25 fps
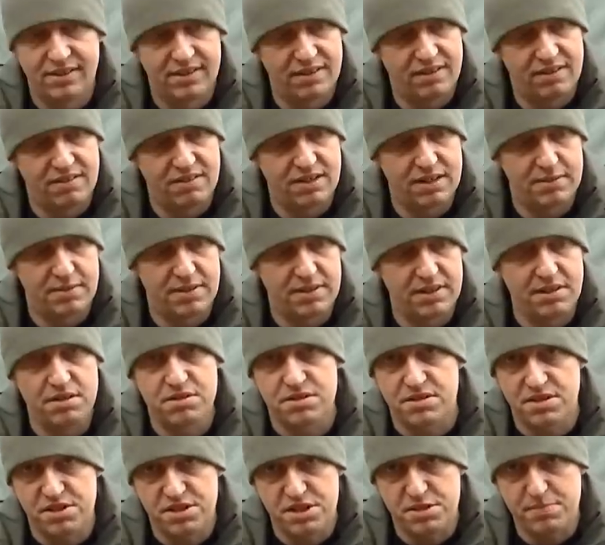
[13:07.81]
I'm going to be
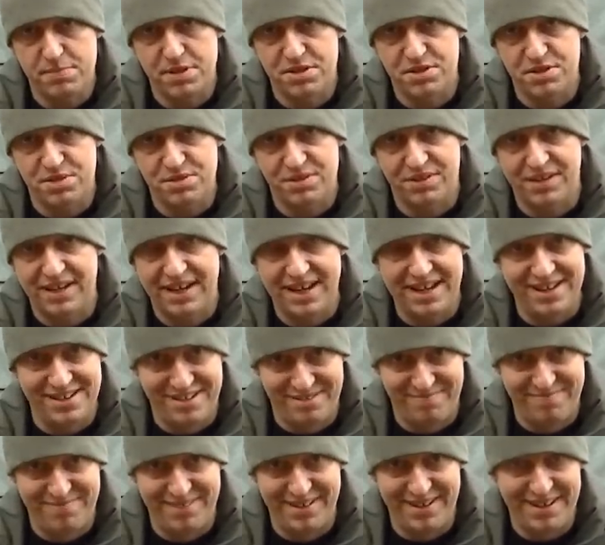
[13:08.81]
using this as much as I can,
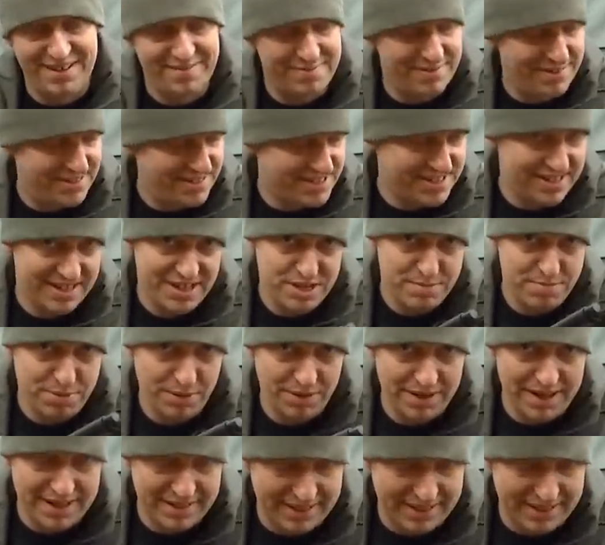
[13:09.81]
believe me. So let's put